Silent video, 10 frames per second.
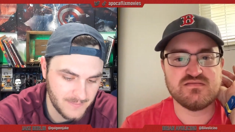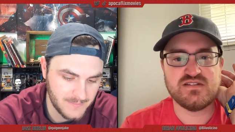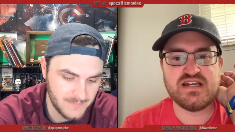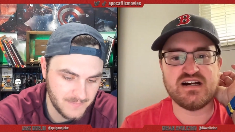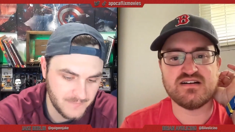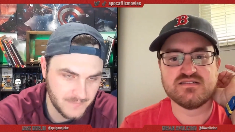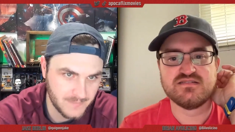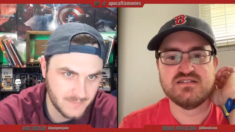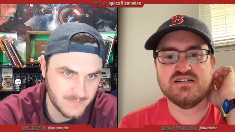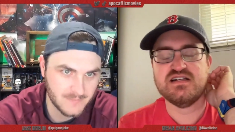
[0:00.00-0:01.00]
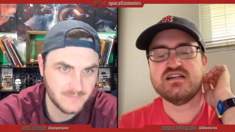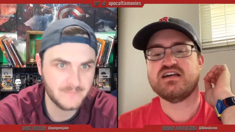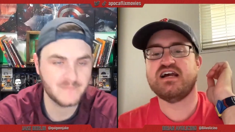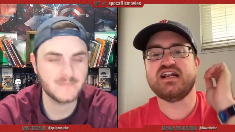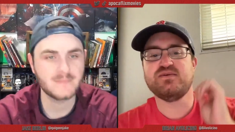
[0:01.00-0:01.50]
Speaker 1: yeah.
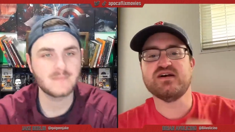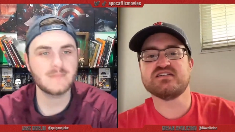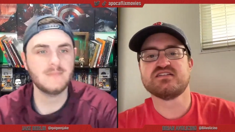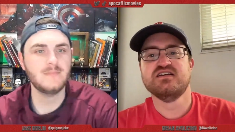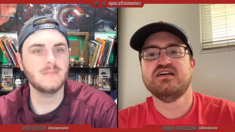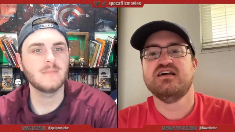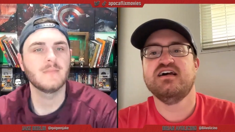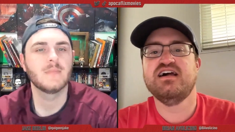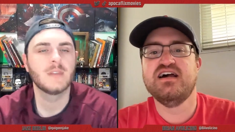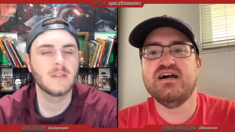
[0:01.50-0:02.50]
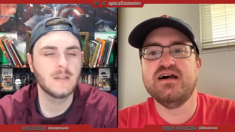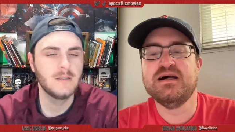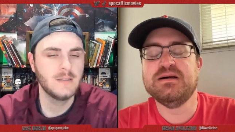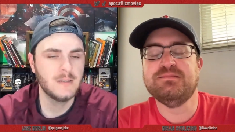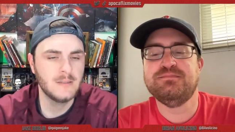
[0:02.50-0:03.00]
Anyways,
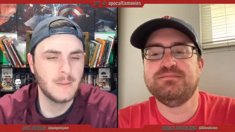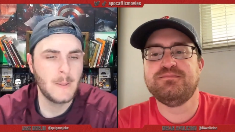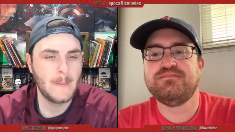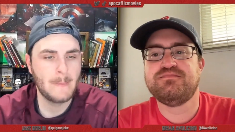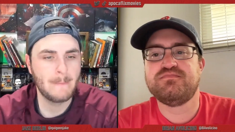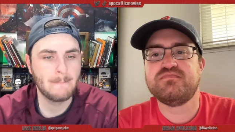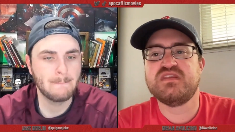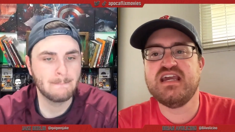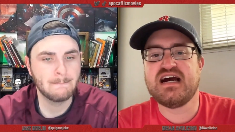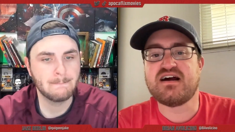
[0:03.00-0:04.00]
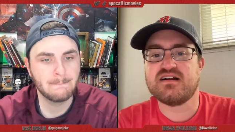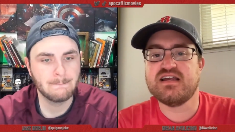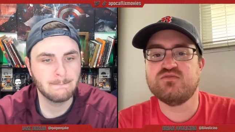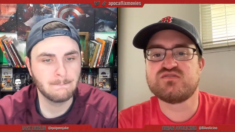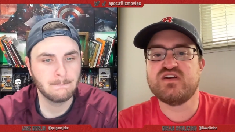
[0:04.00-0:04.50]
yeah,
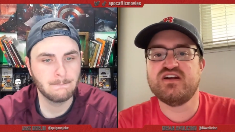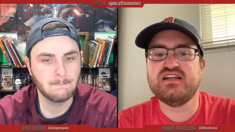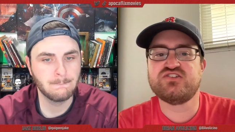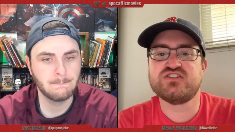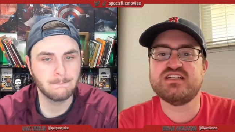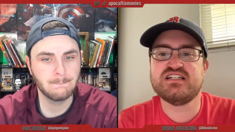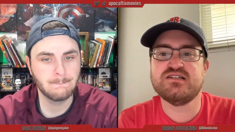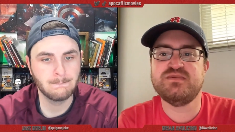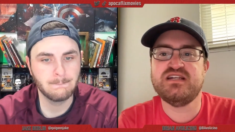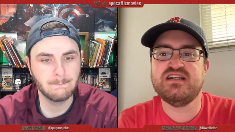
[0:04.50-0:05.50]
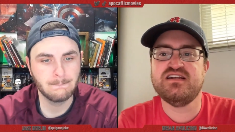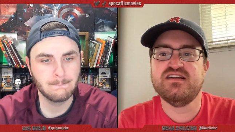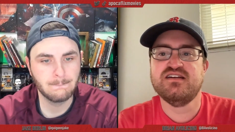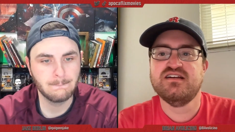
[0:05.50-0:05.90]
it was very interesting to me.